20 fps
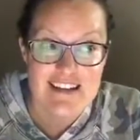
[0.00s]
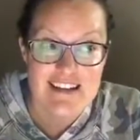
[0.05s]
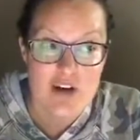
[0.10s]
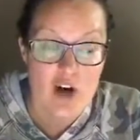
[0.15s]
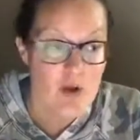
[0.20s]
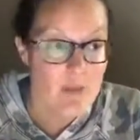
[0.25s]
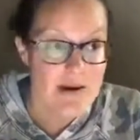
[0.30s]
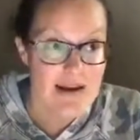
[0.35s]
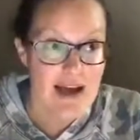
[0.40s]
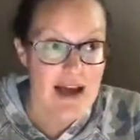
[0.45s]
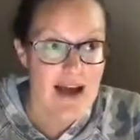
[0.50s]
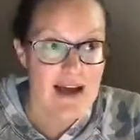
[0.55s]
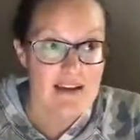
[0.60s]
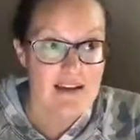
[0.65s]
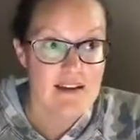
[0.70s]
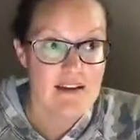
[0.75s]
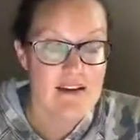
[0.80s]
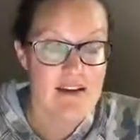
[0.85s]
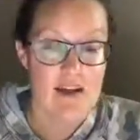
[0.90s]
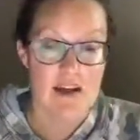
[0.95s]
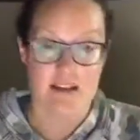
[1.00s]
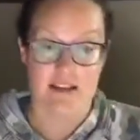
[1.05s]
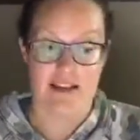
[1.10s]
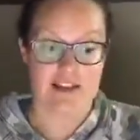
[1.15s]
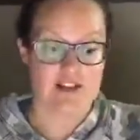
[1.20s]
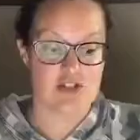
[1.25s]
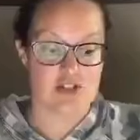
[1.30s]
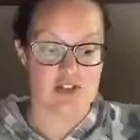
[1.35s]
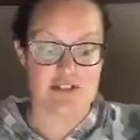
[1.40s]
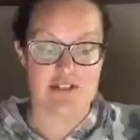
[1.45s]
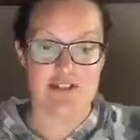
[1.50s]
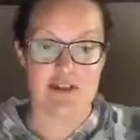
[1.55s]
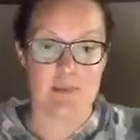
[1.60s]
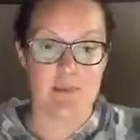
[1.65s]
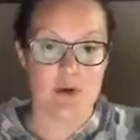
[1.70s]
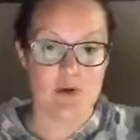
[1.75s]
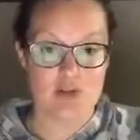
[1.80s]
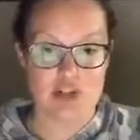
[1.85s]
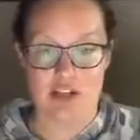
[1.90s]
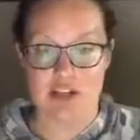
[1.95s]
Oh my God. Like, so this
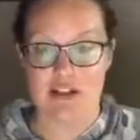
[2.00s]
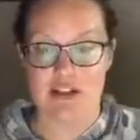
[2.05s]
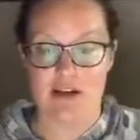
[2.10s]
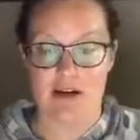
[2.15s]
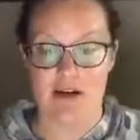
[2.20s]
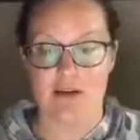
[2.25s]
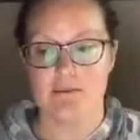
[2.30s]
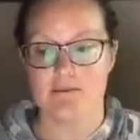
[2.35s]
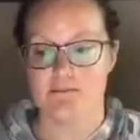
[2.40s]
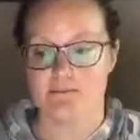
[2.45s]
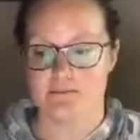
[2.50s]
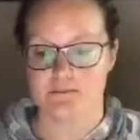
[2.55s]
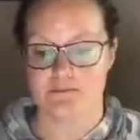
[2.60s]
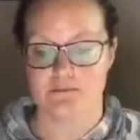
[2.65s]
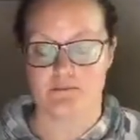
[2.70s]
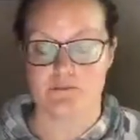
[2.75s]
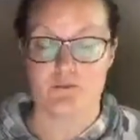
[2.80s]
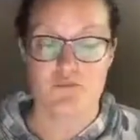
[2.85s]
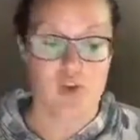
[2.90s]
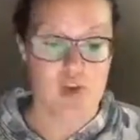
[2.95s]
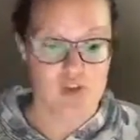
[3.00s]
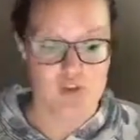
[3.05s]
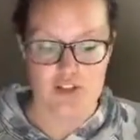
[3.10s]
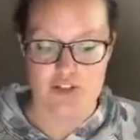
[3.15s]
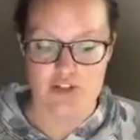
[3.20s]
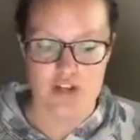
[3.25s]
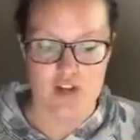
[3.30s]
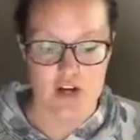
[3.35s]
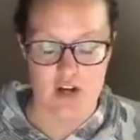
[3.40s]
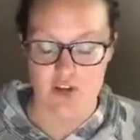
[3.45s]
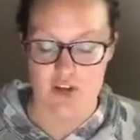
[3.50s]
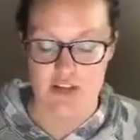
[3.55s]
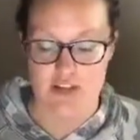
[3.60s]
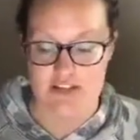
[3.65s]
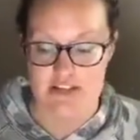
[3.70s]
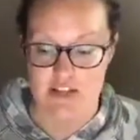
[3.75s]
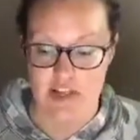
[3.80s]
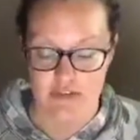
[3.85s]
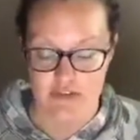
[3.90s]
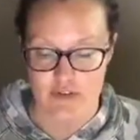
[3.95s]
emotion thing, this
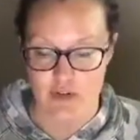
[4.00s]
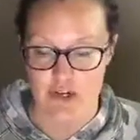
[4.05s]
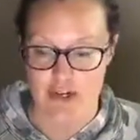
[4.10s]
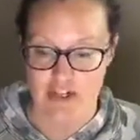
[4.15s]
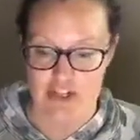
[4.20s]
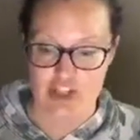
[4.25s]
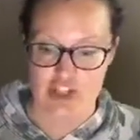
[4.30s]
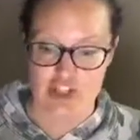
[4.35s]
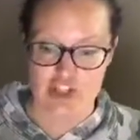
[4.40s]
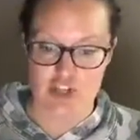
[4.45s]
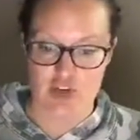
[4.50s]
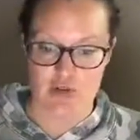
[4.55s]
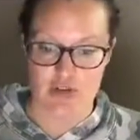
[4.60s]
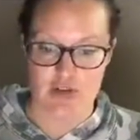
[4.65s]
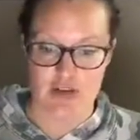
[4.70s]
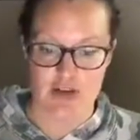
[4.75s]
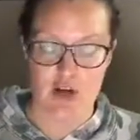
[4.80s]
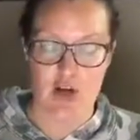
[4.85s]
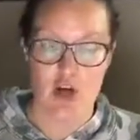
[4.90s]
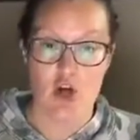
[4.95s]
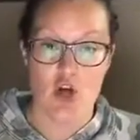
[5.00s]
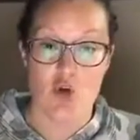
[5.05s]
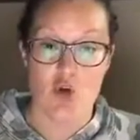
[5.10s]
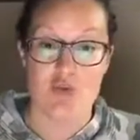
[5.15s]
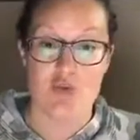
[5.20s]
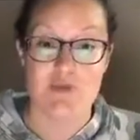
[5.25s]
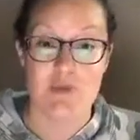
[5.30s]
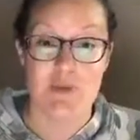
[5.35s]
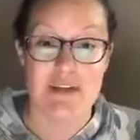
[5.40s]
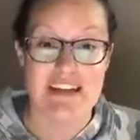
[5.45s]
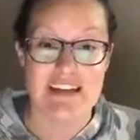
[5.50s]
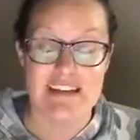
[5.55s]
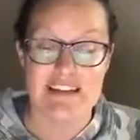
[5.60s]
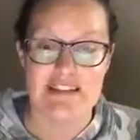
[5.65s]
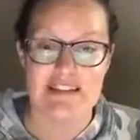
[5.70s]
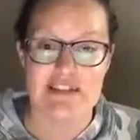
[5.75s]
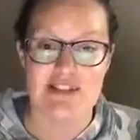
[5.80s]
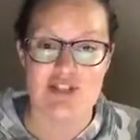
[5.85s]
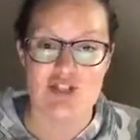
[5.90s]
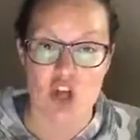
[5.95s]
self-created shit show thing was
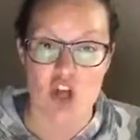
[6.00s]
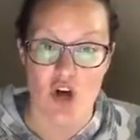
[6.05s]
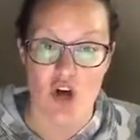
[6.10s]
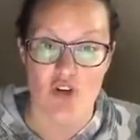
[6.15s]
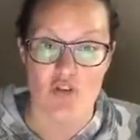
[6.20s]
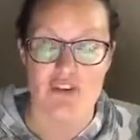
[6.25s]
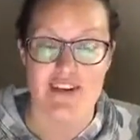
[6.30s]
beginning to solve